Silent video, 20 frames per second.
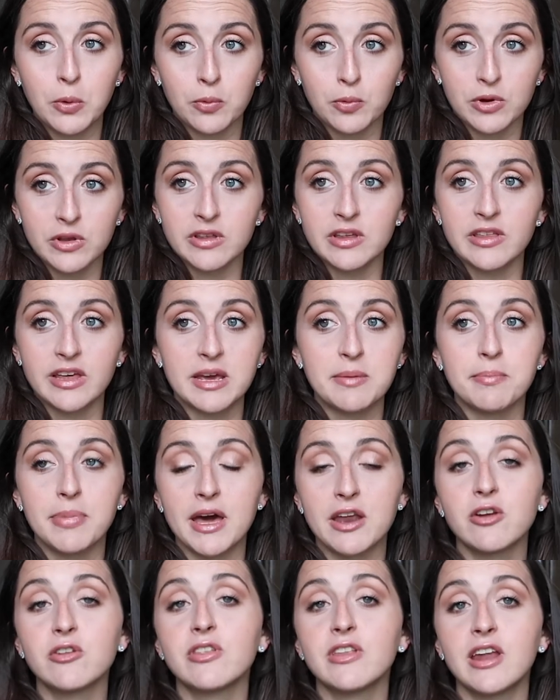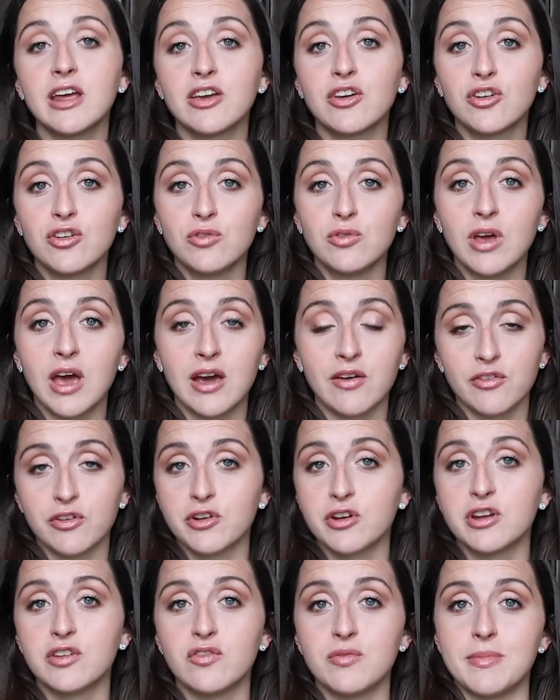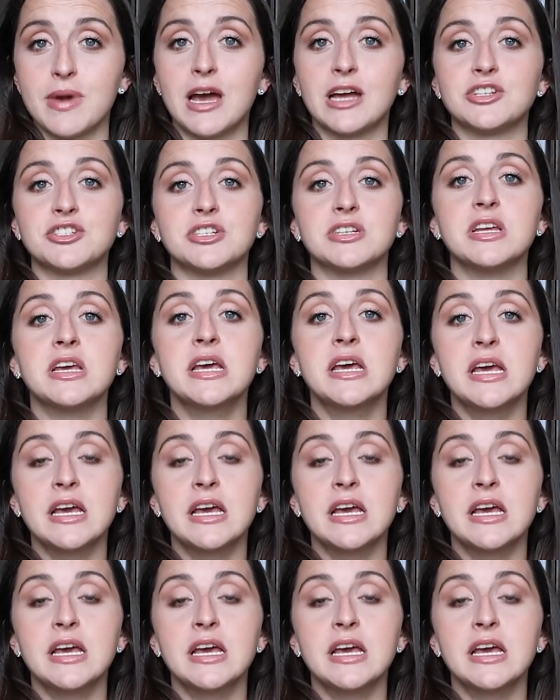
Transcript: like better than I ever could have imagined,